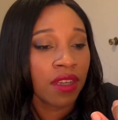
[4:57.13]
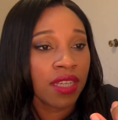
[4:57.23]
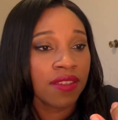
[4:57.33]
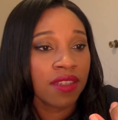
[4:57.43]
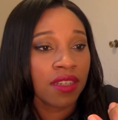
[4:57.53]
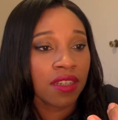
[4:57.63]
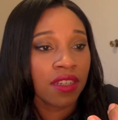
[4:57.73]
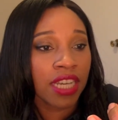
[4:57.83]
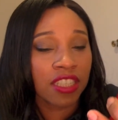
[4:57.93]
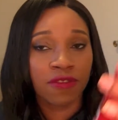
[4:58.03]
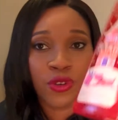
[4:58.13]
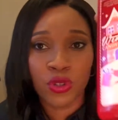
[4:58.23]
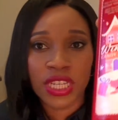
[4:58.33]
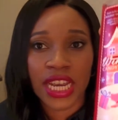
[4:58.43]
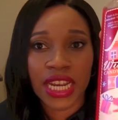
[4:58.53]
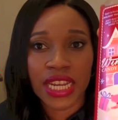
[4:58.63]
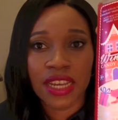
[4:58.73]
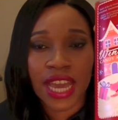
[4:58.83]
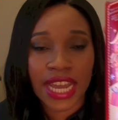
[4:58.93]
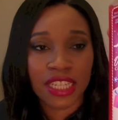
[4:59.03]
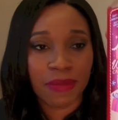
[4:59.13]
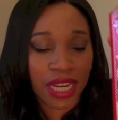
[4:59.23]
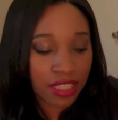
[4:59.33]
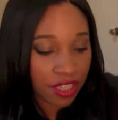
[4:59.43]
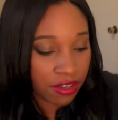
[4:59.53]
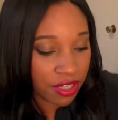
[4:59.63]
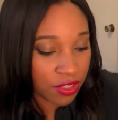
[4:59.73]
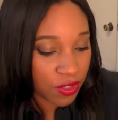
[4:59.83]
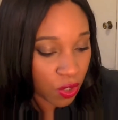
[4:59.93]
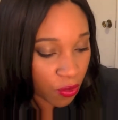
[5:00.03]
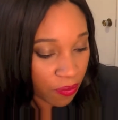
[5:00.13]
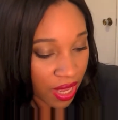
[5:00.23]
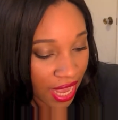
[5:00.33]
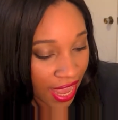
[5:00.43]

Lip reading: is the exfoliating antibacterial soap.